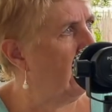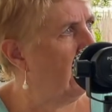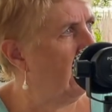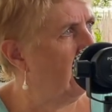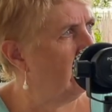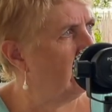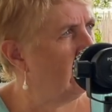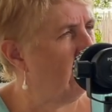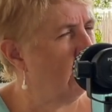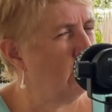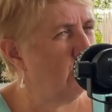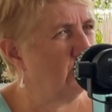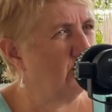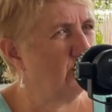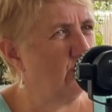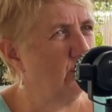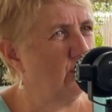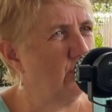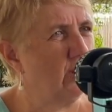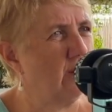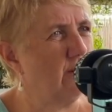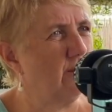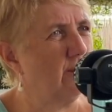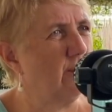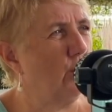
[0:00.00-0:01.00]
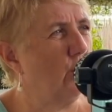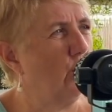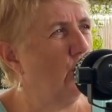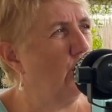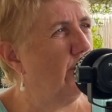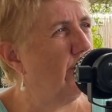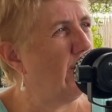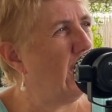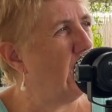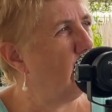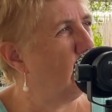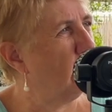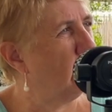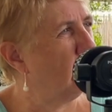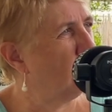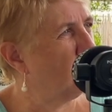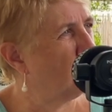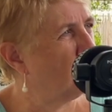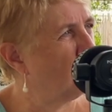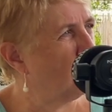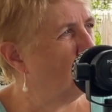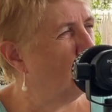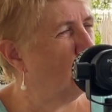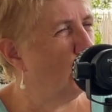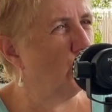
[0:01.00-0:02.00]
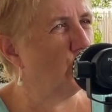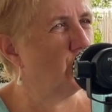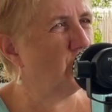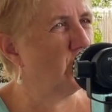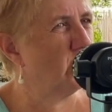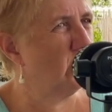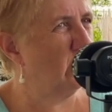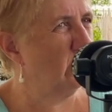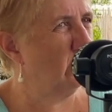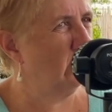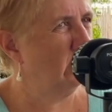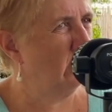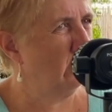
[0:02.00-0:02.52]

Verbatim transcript: as I was looking for, and they were short